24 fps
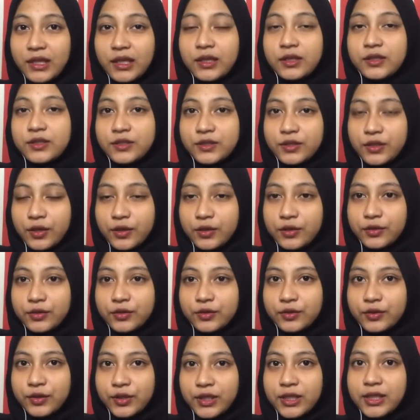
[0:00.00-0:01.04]
So
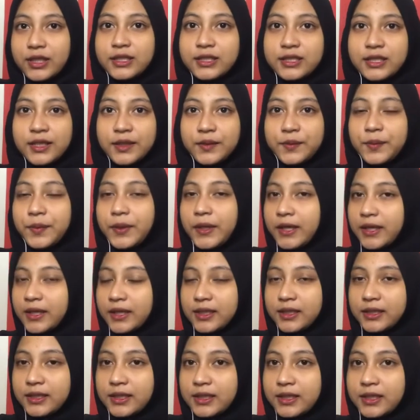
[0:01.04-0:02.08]
the death
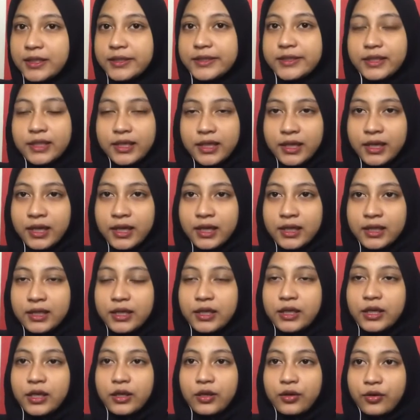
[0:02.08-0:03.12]
penalty is legal in
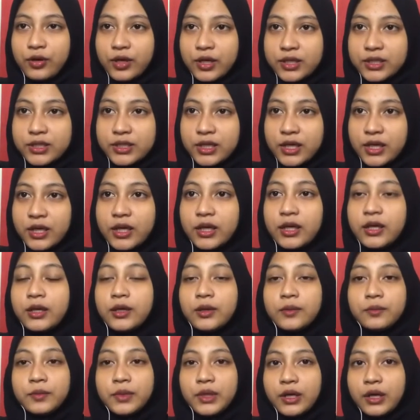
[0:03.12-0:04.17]
Indonesia
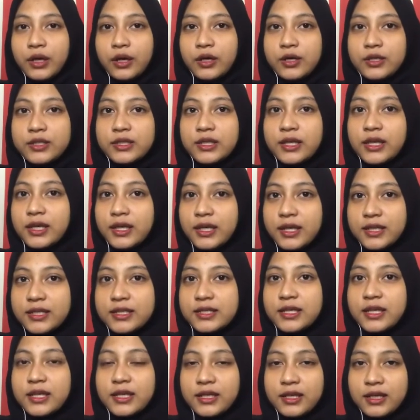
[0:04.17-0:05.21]
because it is
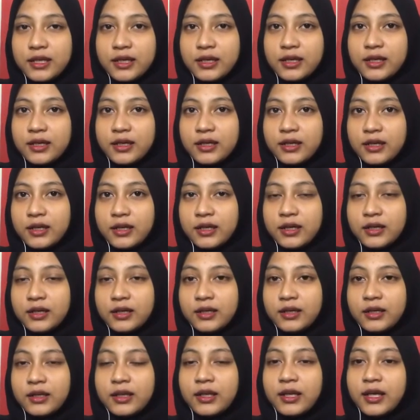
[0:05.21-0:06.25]
in the
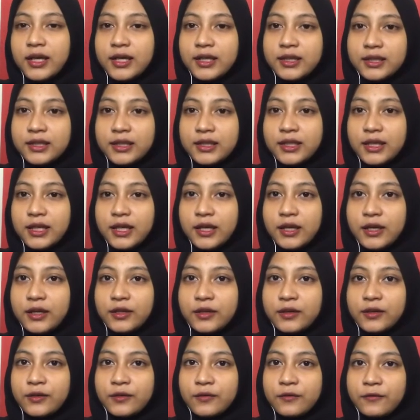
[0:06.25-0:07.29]
90
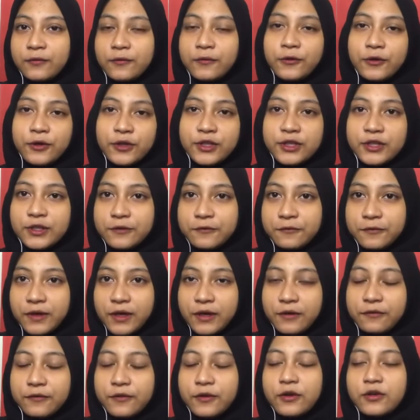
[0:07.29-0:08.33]
and
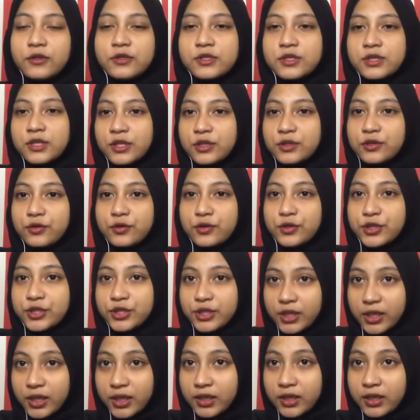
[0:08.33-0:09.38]
45
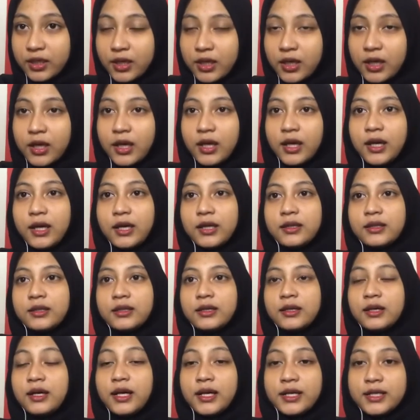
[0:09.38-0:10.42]
Constitution, and
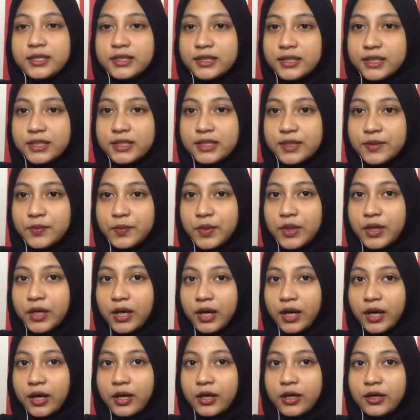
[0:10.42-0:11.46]
the
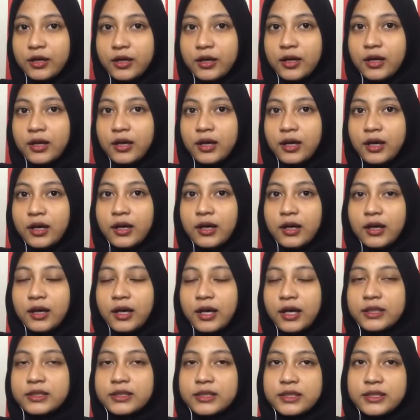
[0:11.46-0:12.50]
ICCPR.
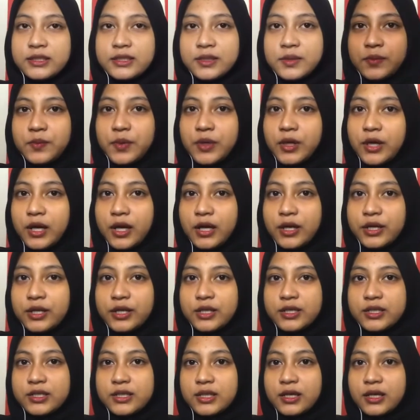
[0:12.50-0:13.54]
ICCPR
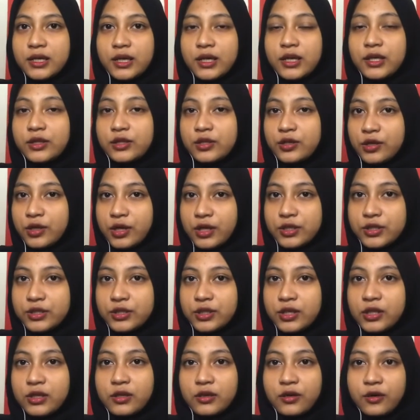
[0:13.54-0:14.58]
is the
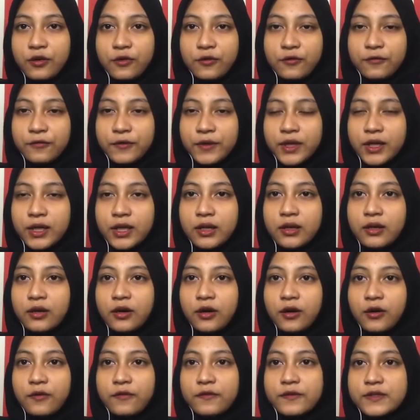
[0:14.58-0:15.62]
International Covenant
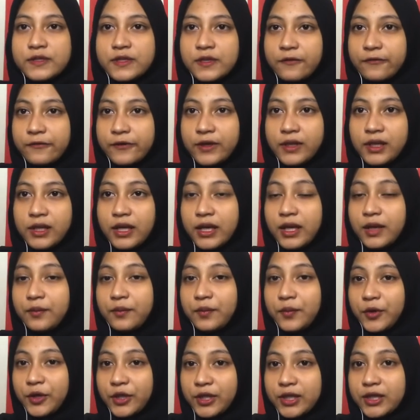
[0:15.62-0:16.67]
of Civil and
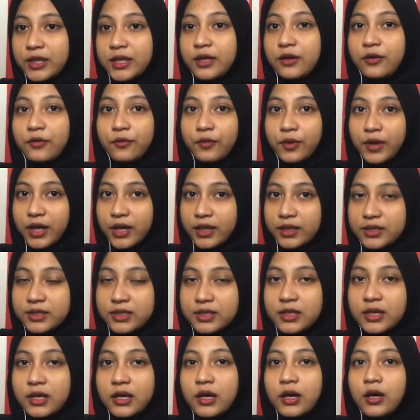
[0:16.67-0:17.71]
Political
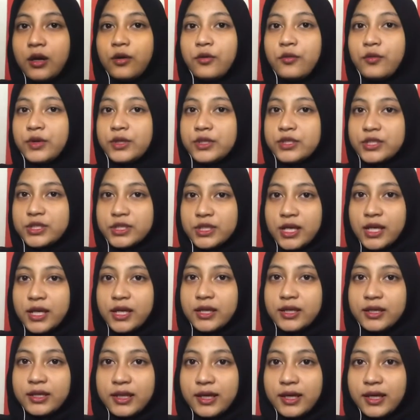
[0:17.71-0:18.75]
Rights, which
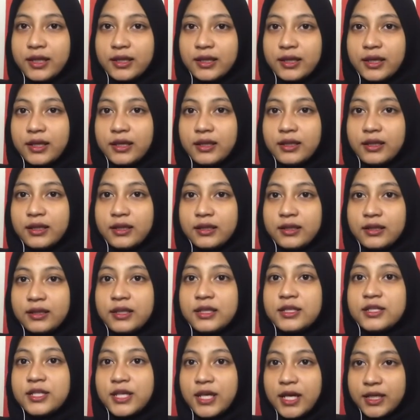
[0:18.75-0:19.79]
say that the
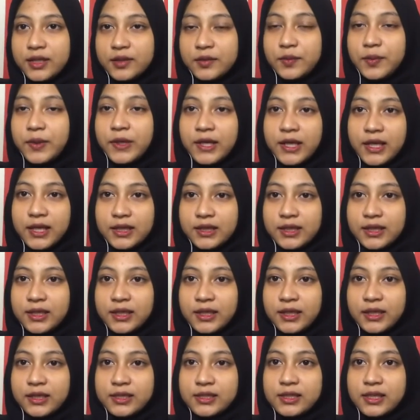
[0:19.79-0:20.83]
death
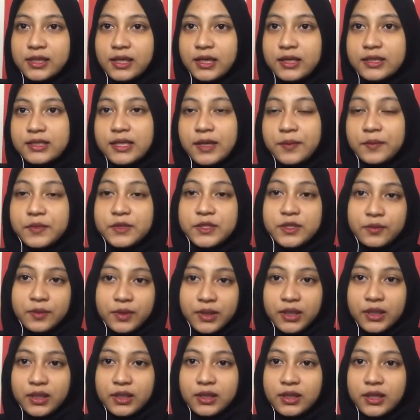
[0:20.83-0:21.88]
penalty is
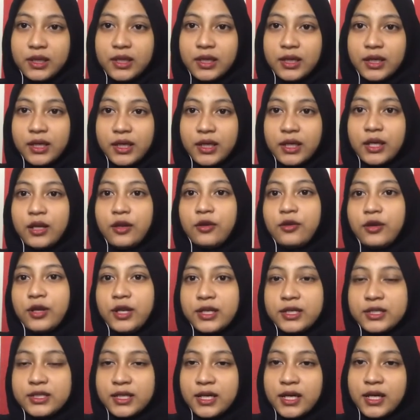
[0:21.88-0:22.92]
acceptable in
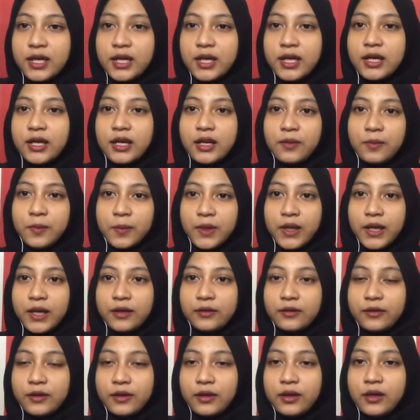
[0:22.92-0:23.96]
Indonesia and applied
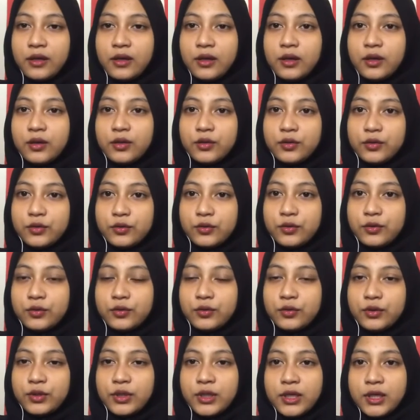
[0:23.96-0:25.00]

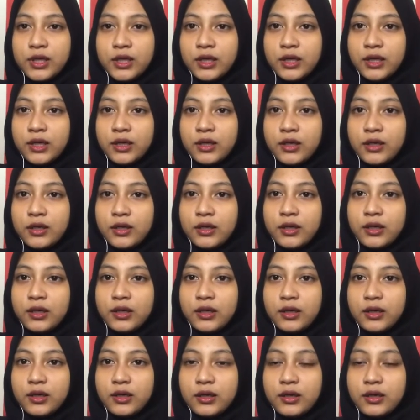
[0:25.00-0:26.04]
to the
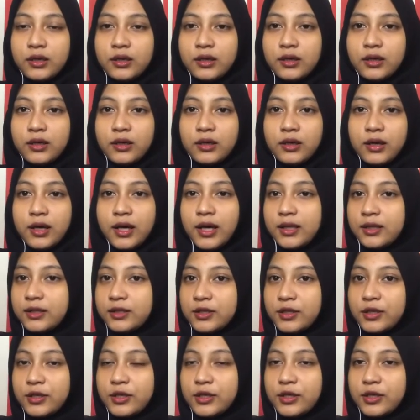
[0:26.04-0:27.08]

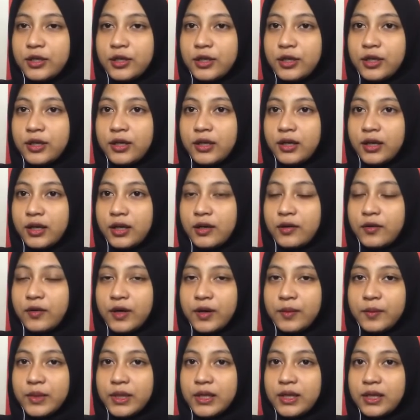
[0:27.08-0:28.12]
other
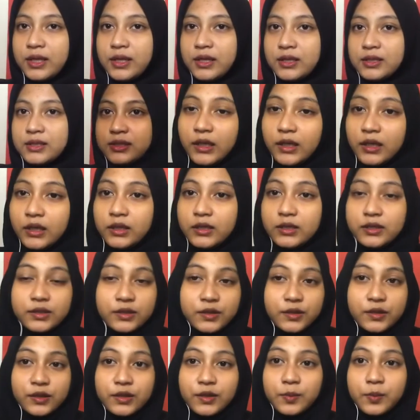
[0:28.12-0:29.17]
criminals.
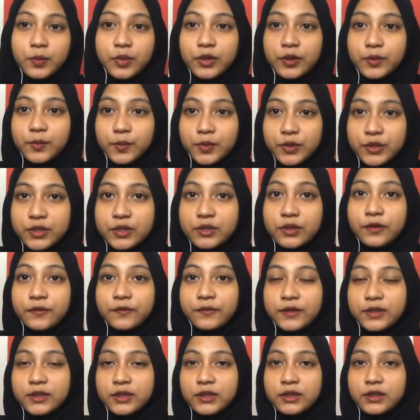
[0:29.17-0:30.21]
So the purpose of
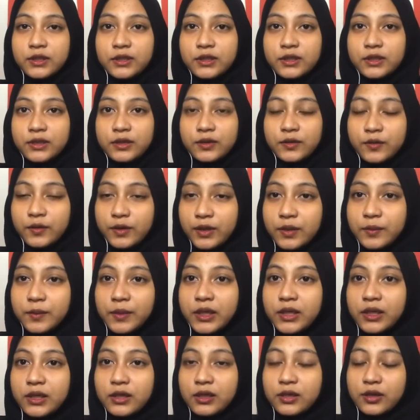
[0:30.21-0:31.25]
the
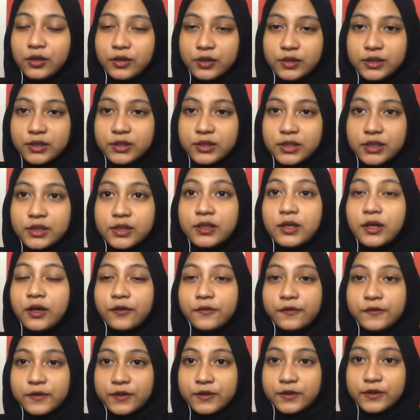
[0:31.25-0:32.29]
criminal consists of
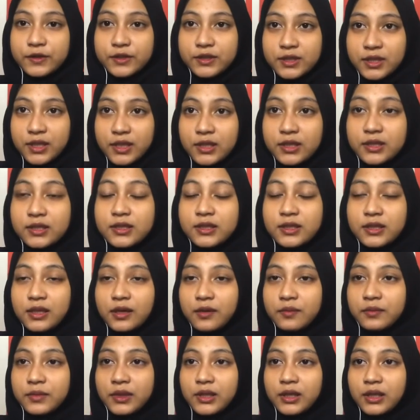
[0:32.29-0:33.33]
two things,
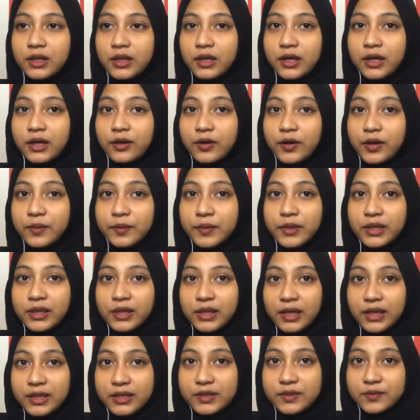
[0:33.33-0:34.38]
namely criminal
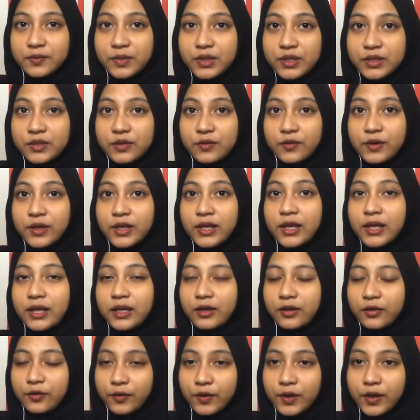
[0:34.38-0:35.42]
as misery
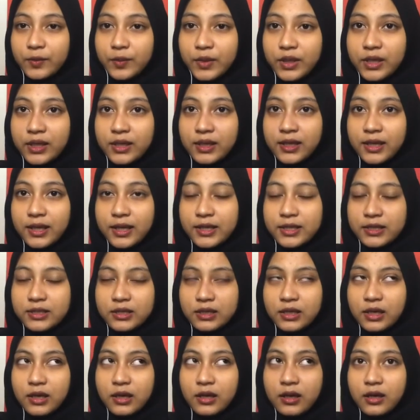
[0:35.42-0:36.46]
and criminal as
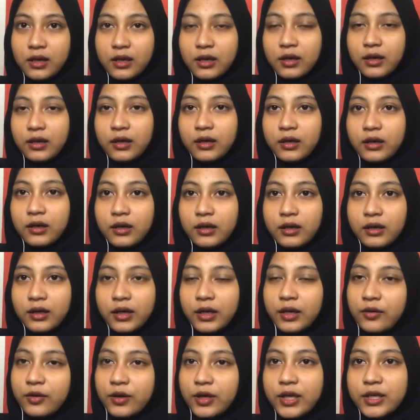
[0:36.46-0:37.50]

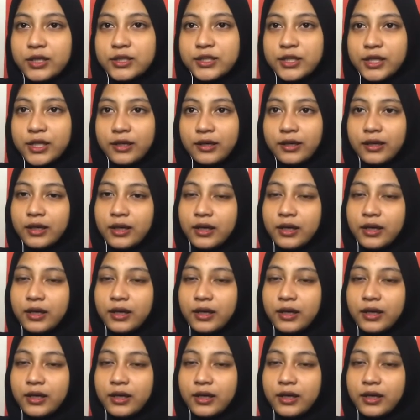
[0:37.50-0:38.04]
education.